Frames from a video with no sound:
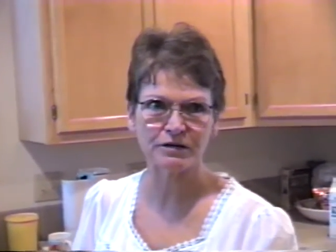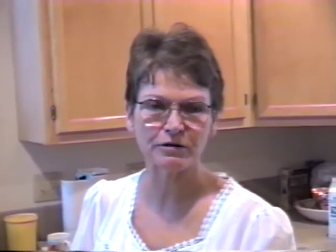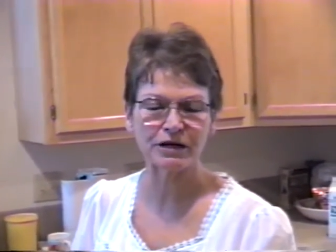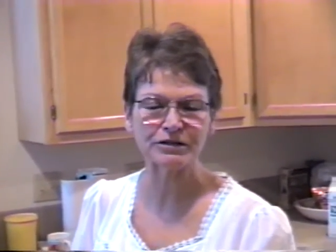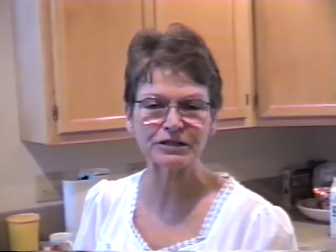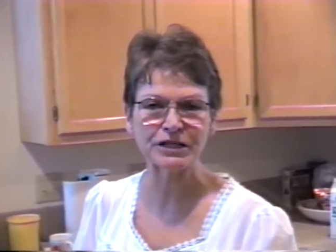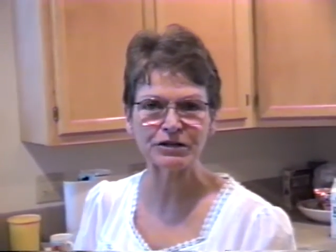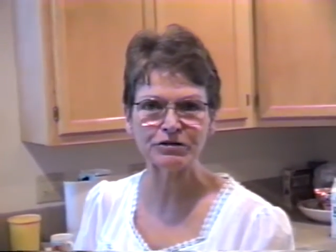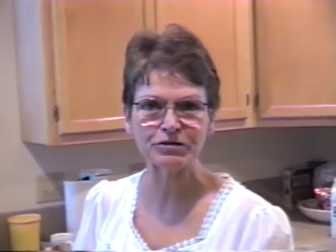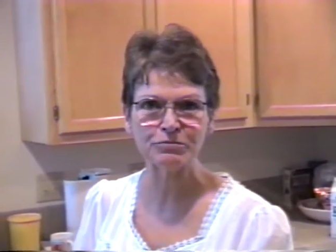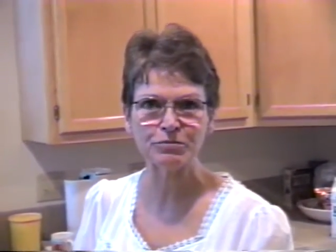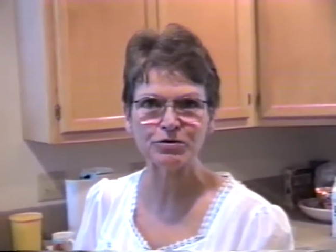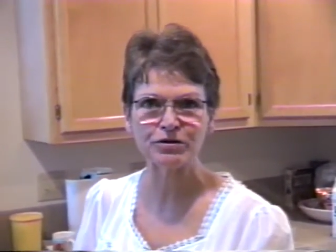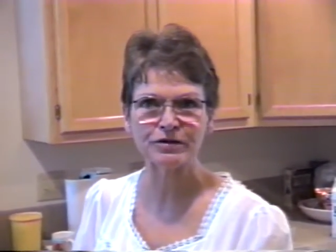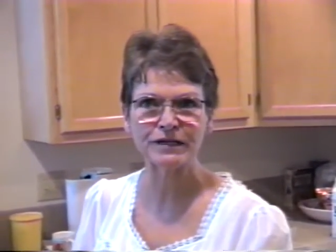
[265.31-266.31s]
And I'll tell you
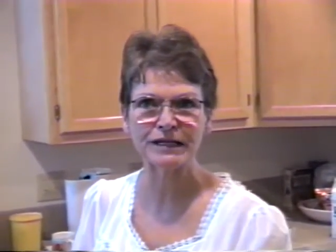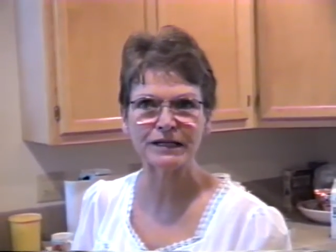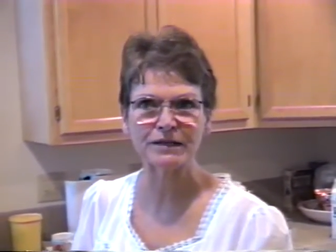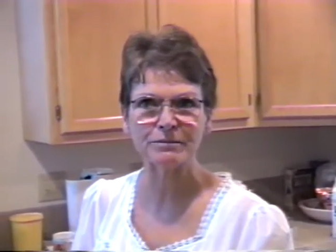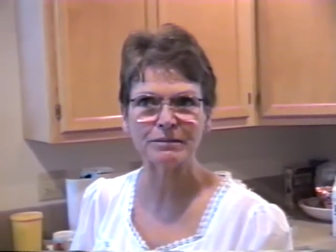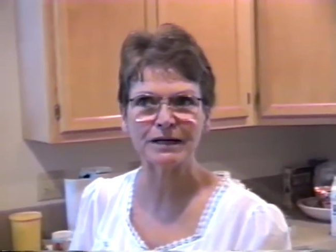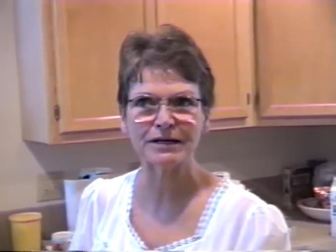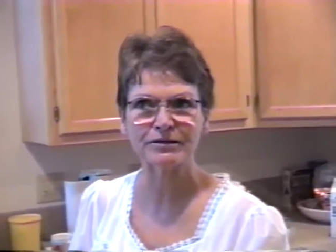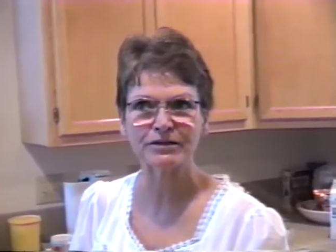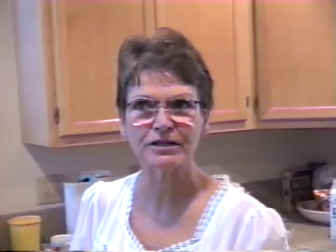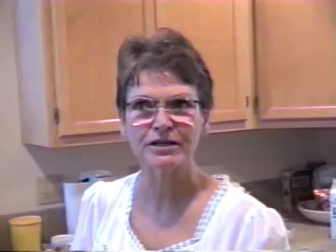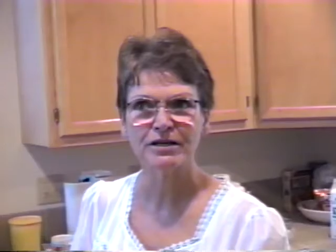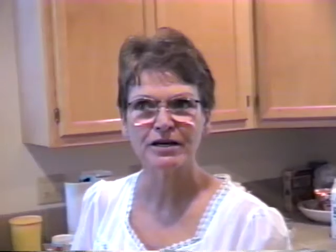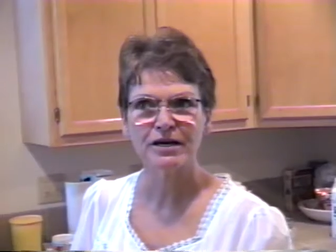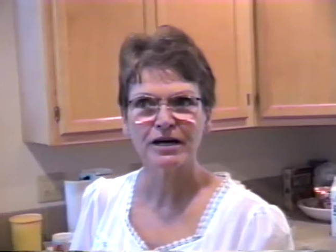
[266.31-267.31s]
more then about
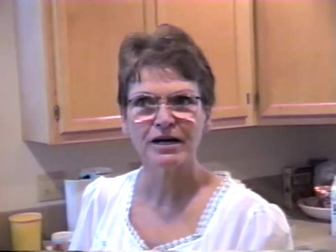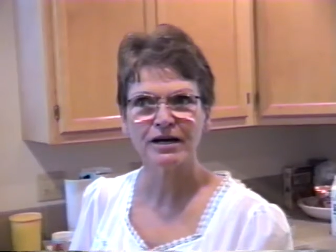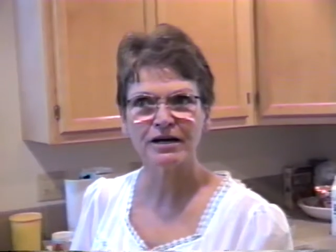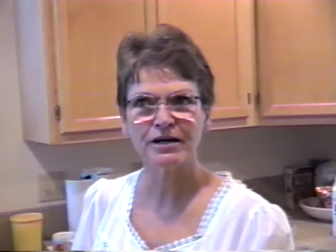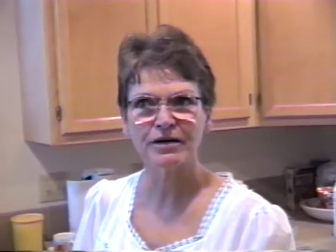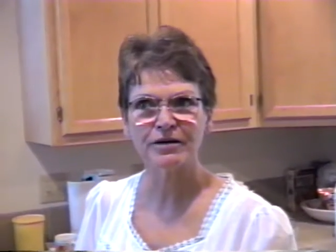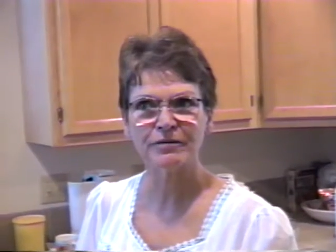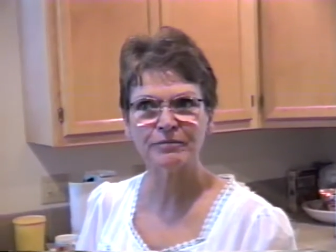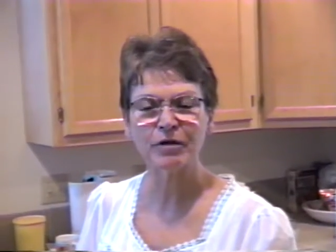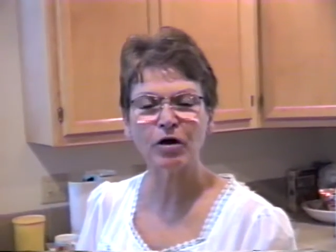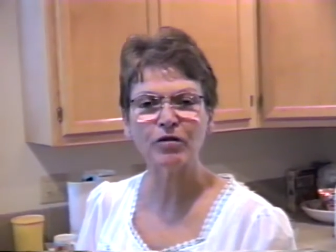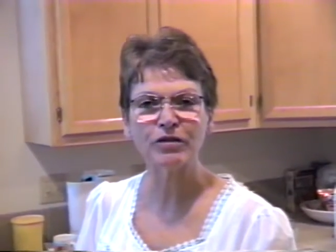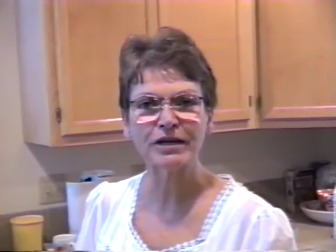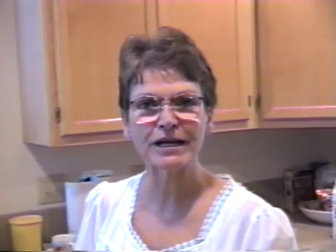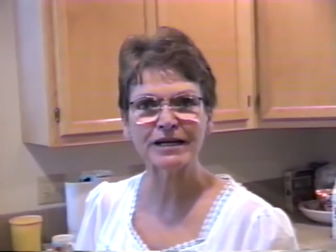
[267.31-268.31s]

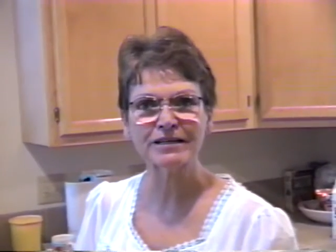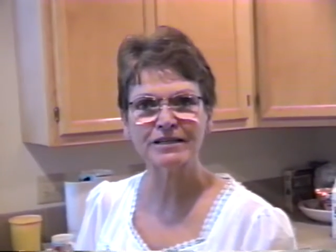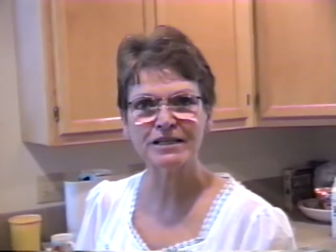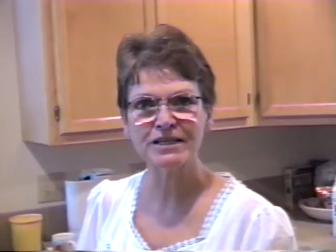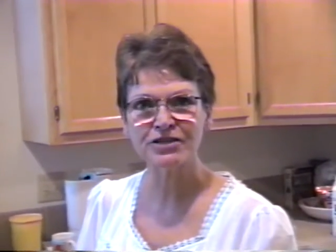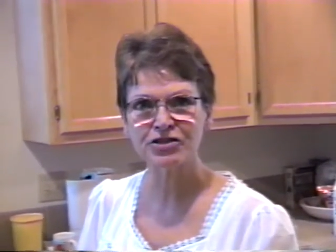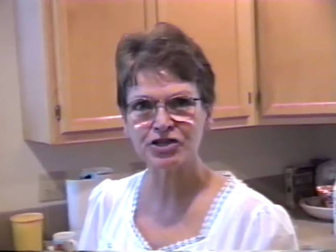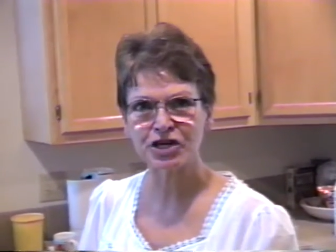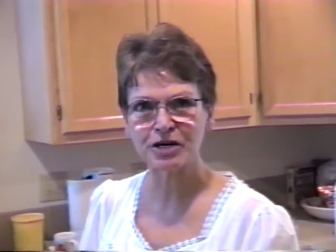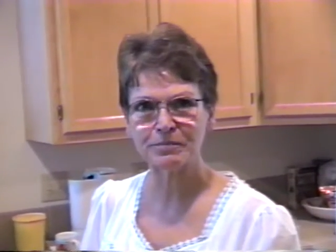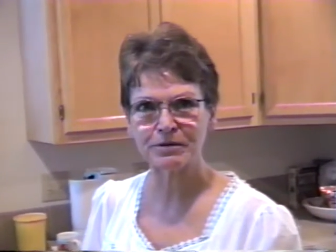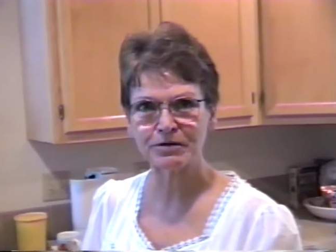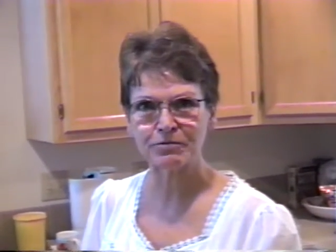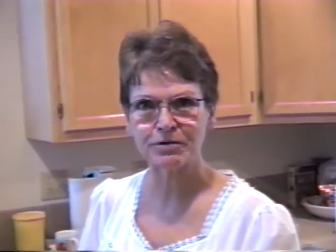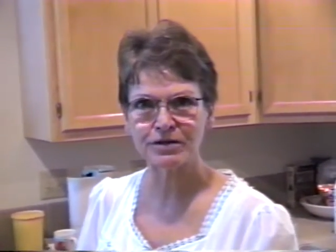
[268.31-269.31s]
all the antique
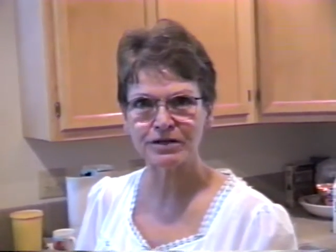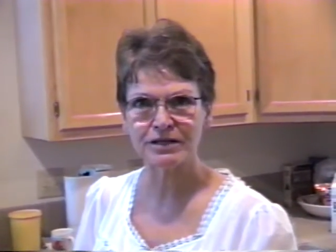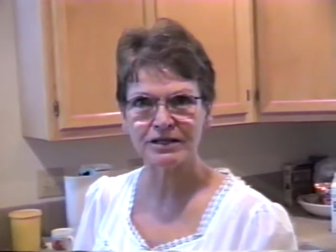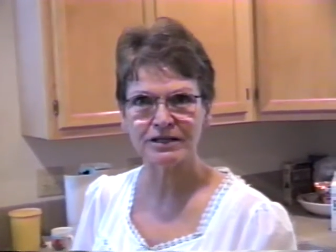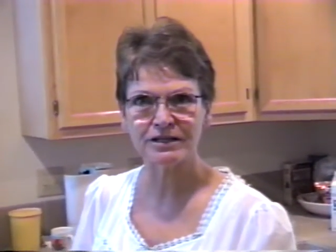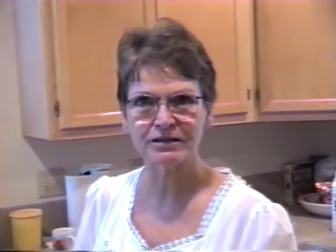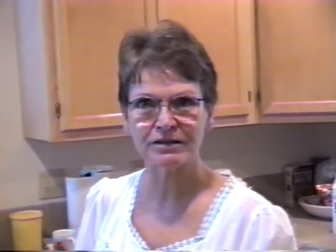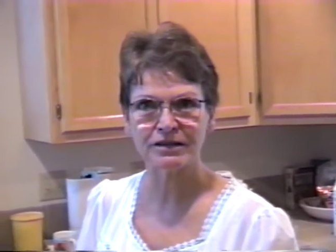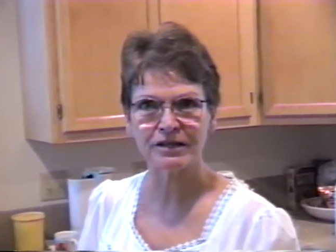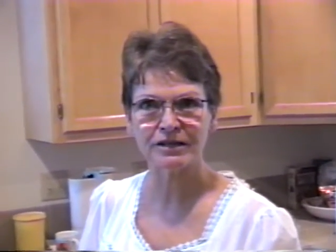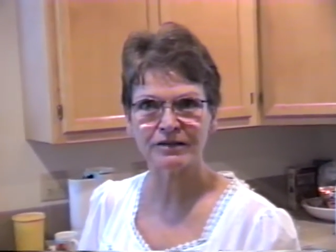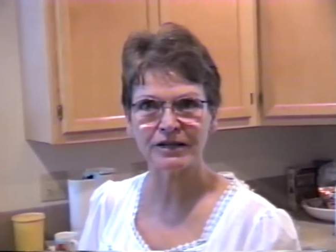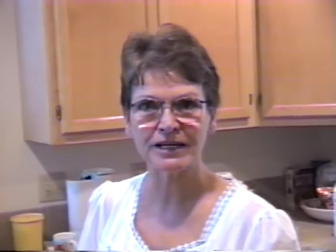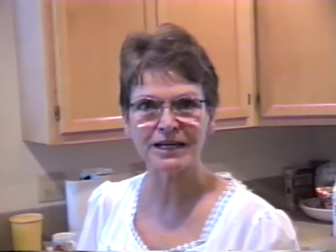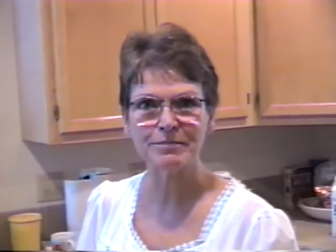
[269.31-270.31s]
shopping we did
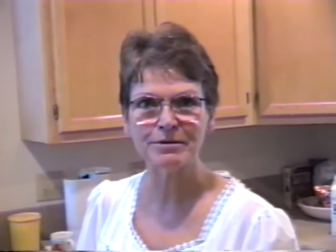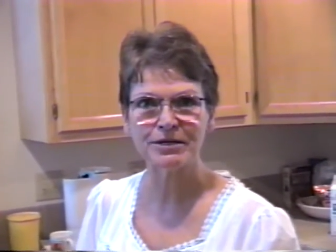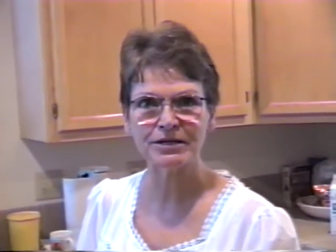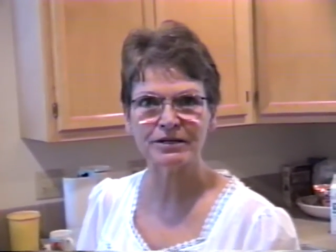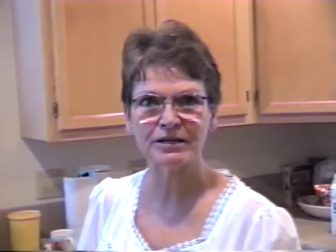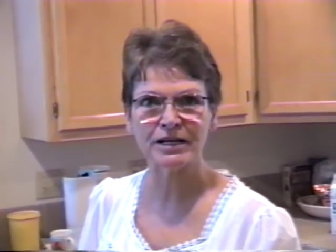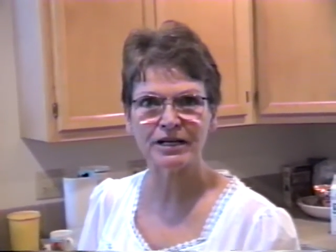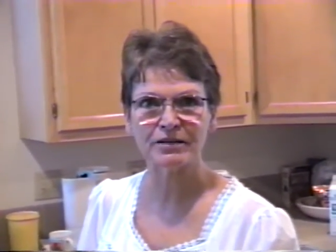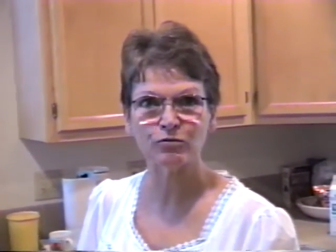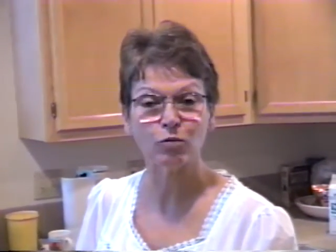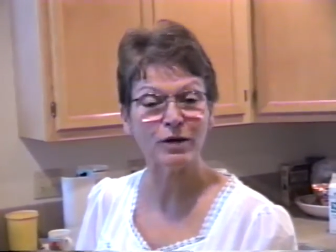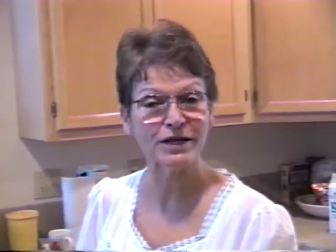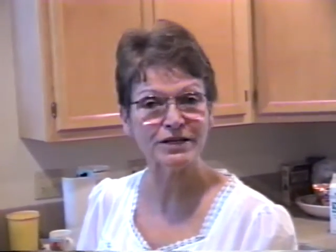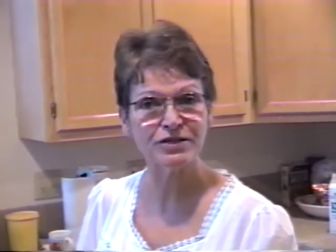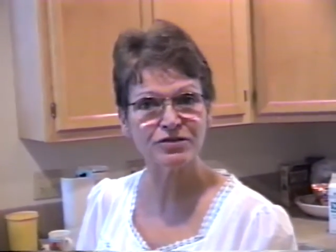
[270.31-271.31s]
in the Lebanon and
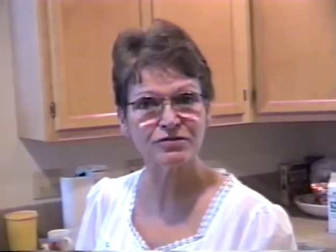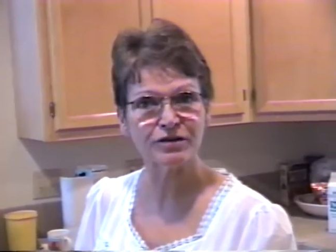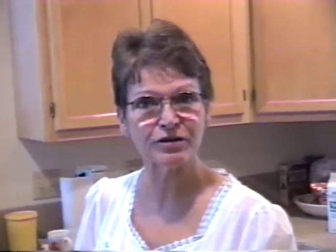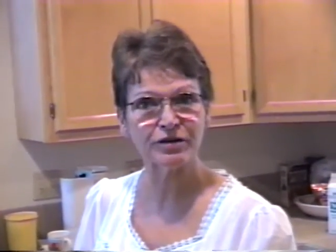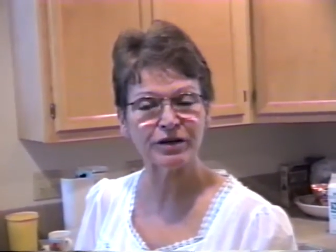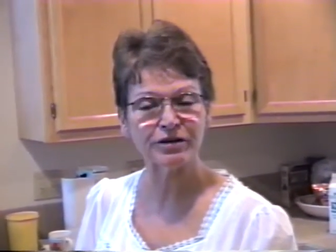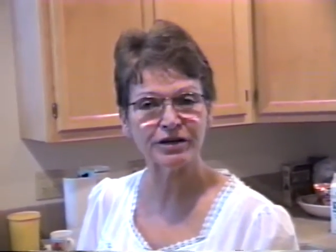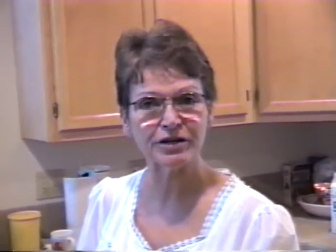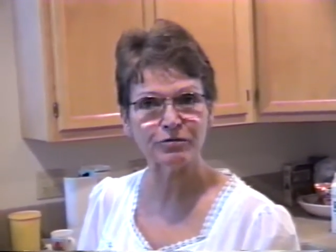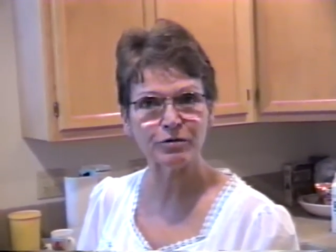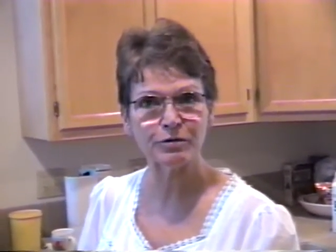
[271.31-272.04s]
Waynesville area.